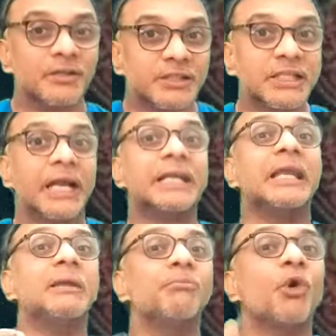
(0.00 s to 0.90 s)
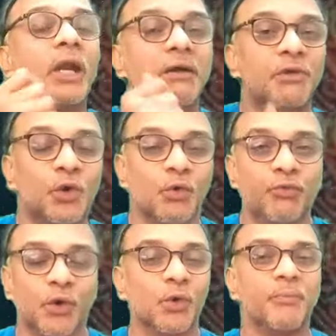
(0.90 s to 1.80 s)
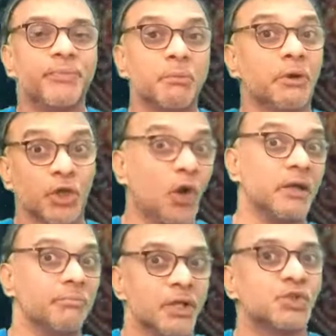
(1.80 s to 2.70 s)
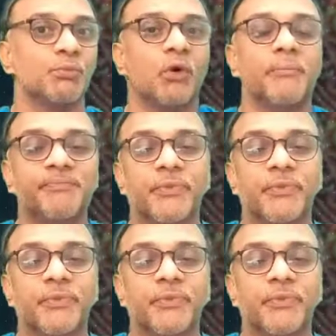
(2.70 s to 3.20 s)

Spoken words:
slightly more I will do for you, but not much more,